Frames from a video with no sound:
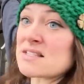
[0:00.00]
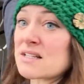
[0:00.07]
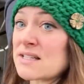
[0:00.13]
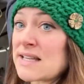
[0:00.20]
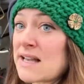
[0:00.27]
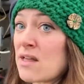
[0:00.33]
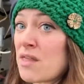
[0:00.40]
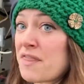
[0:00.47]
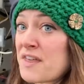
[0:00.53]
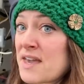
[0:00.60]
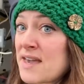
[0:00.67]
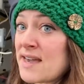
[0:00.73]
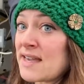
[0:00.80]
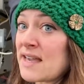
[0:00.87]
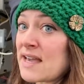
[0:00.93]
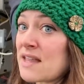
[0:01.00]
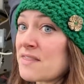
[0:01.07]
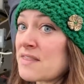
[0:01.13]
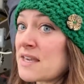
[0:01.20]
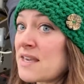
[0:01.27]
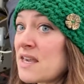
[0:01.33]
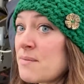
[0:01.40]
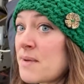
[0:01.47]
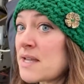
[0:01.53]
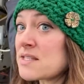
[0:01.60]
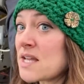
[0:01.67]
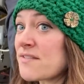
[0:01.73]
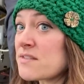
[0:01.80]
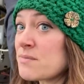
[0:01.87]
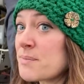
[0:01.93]
little yellow thing and the heat mats
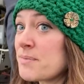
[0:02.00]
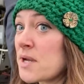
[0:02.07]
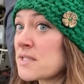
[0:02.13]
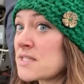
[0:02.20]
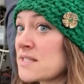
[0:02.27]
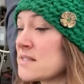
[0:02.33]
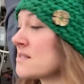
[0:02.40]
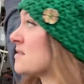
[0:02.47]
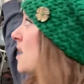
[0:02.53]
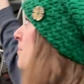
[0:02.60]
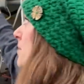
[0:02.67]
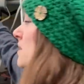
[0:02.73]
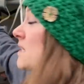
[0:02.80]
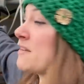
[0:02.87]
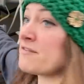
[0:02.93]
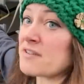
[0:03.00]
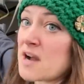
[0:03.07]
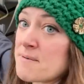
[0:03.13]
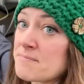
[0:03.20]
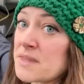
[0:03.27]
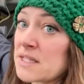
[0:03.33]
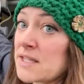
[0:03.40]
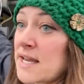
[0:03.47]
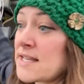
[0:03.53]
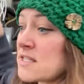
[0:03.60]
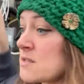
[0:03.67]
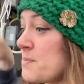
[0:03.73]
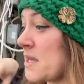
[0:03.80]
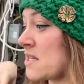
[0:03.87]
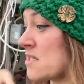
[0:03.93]
have to be plugged in separately from the lights
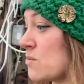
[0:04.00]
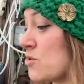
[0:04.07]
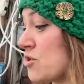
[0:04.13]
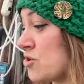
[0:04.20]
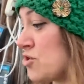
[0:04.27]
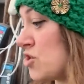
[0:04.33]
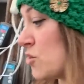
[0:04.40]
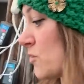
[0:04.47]
because it was just too